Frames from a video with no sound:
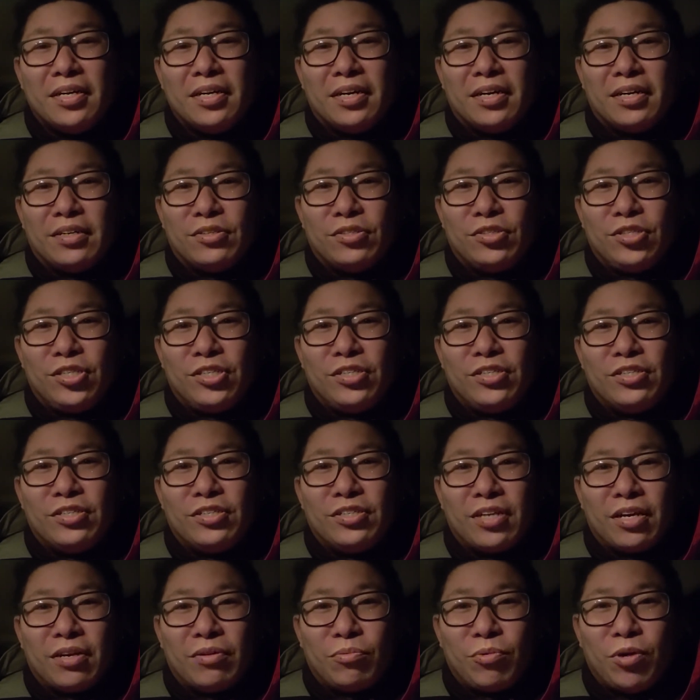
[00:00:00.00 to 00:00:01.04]
And Jesus
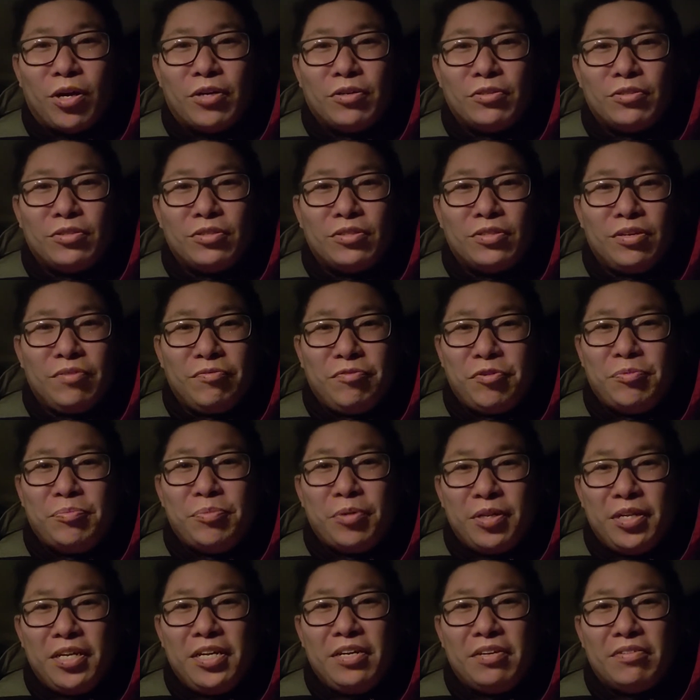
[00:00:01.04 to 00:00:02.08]
said, Well, if you
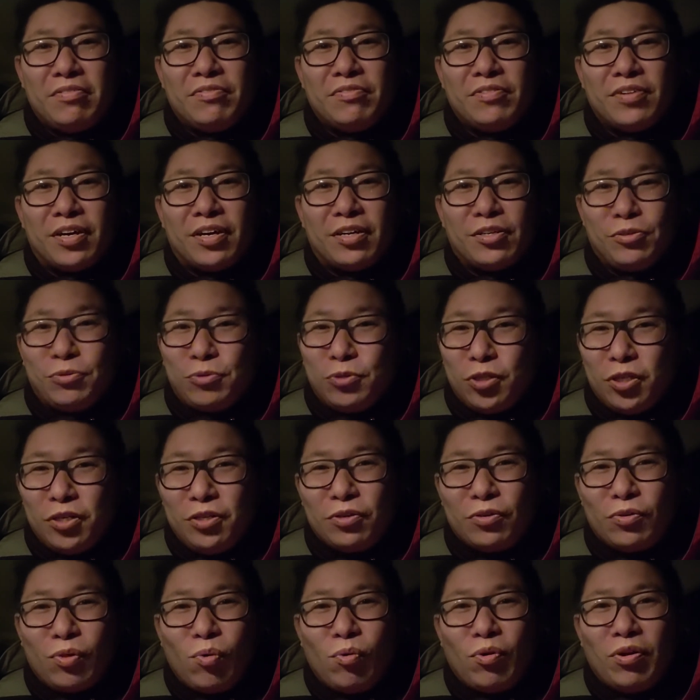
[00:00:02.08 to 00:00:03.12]
believe, uh, you'll see the
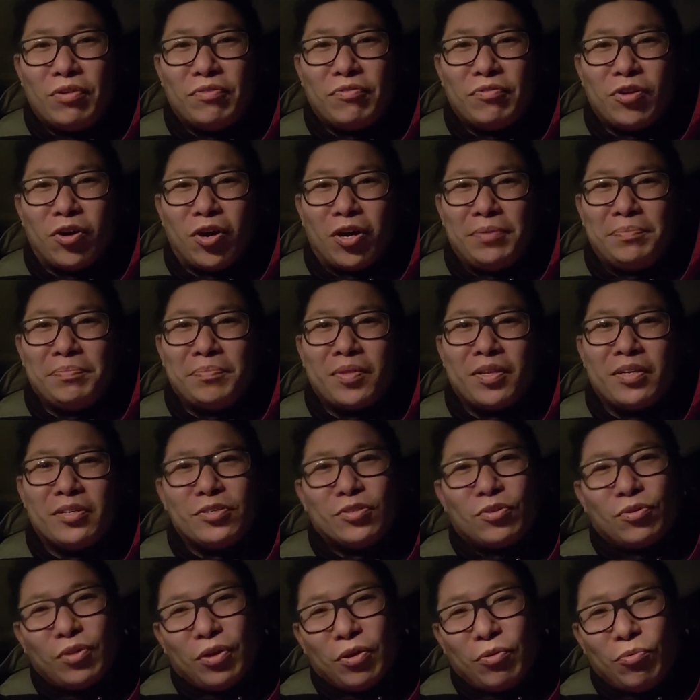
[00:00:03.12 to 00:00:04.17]
glory of God.
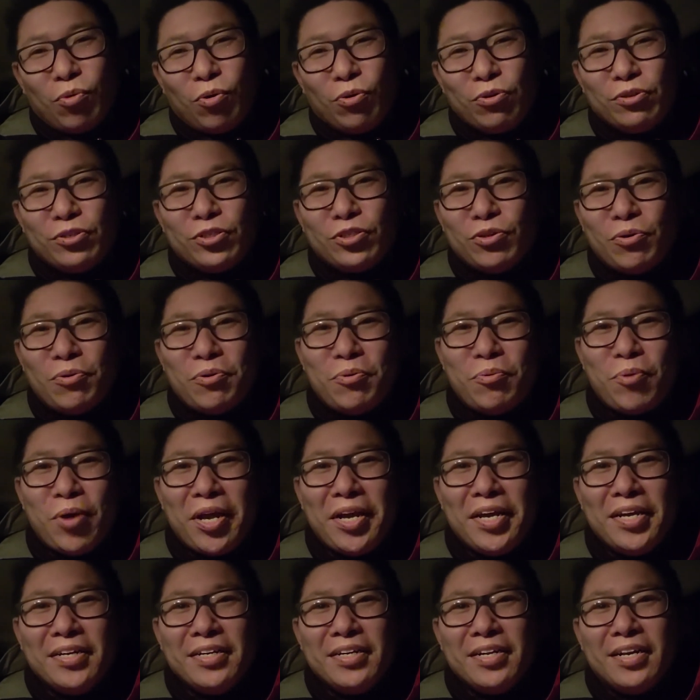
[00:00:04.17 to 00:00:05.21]
So they rolled the stone
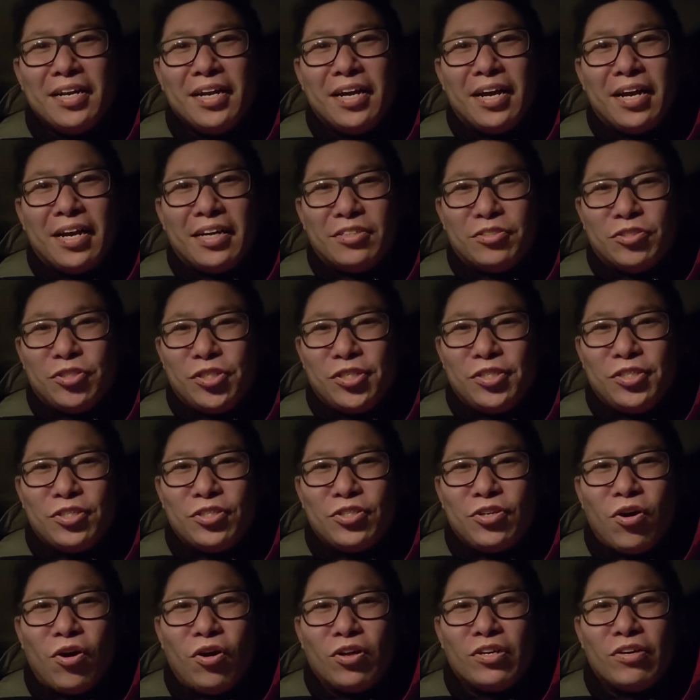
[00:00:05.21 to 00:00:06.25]
away, and Jesus
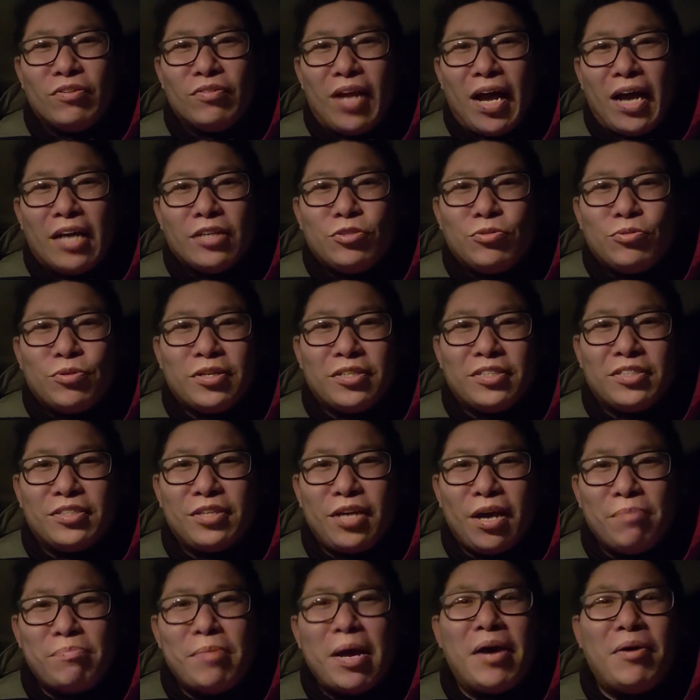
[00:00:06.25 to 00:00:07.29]
called out, Lazarus,
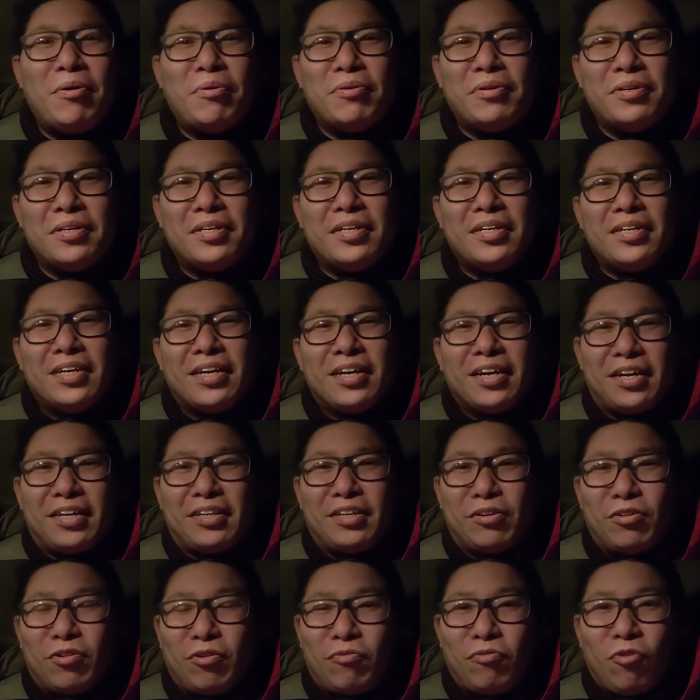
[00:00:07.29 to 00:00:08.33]
come out. And
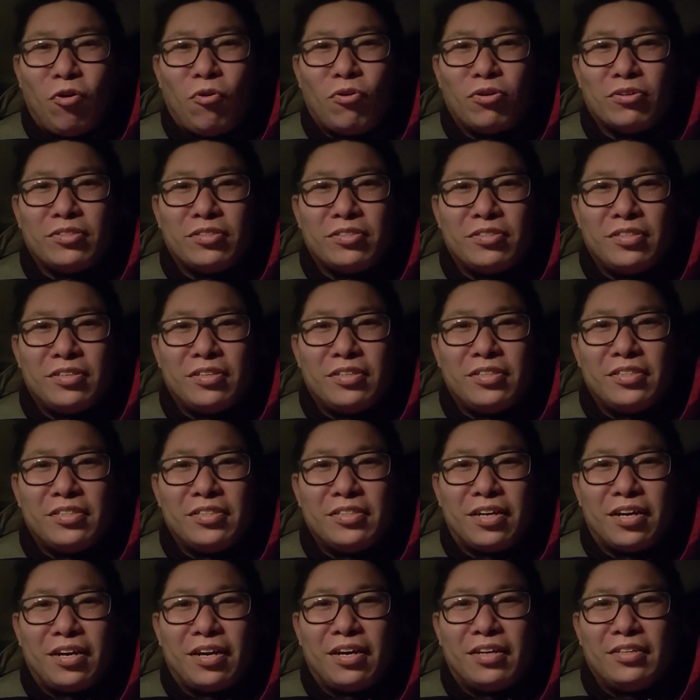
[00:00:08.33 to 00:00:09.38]
then, of course, this
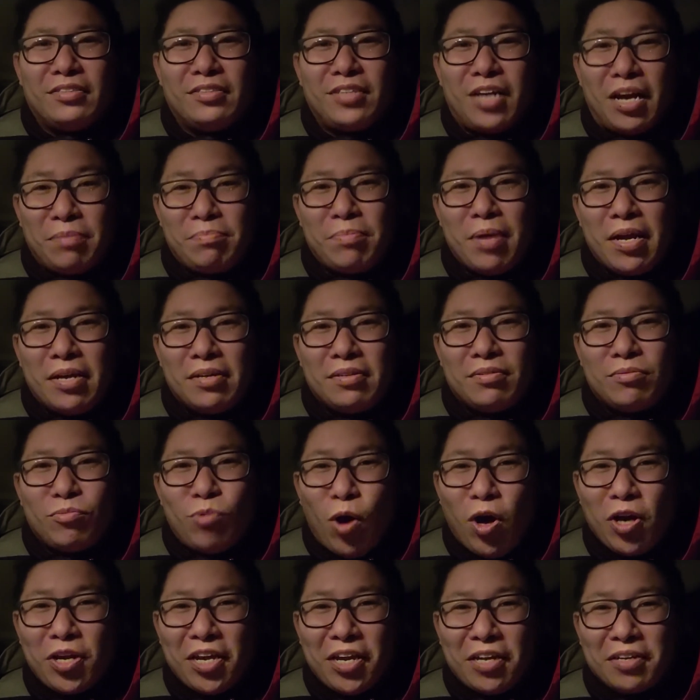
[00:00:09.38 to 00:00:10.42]
uh, dead man
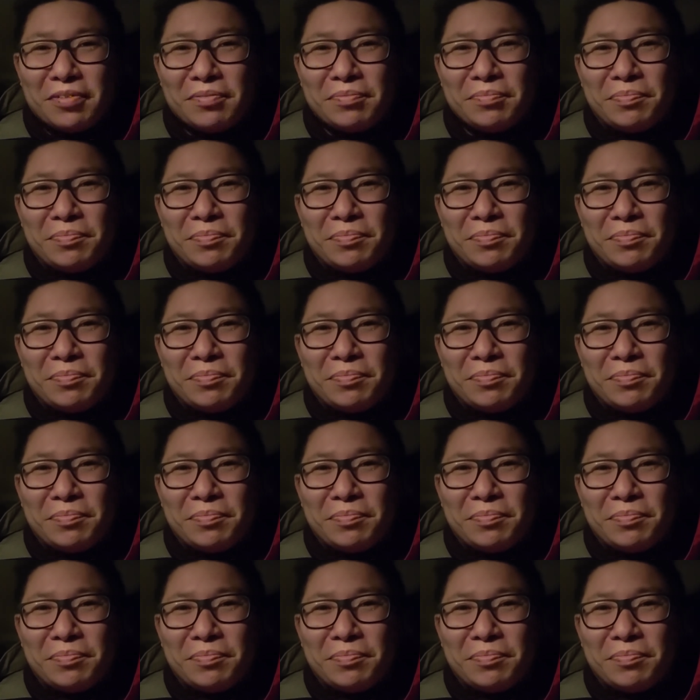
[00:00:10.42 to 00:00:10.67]
walking,